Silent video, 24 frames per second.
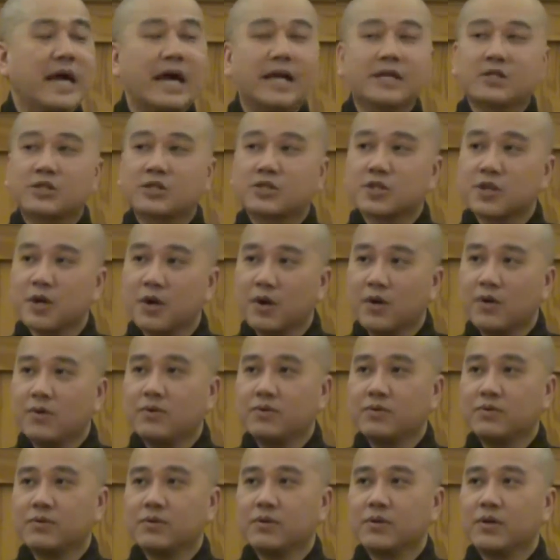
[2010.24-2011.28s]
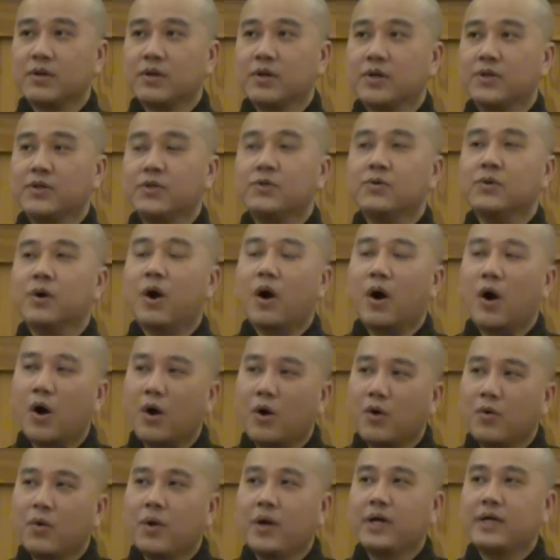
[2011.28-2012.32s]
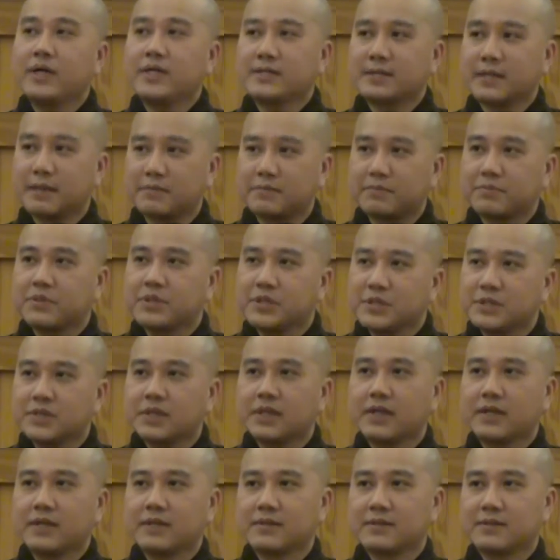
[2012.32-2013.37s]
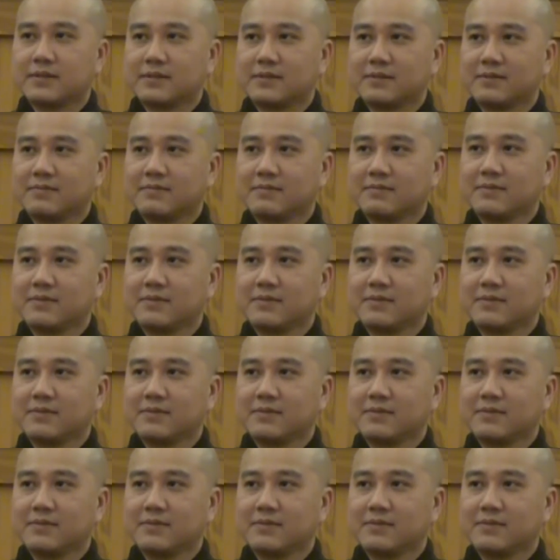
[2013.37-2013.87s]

That show you always appreciate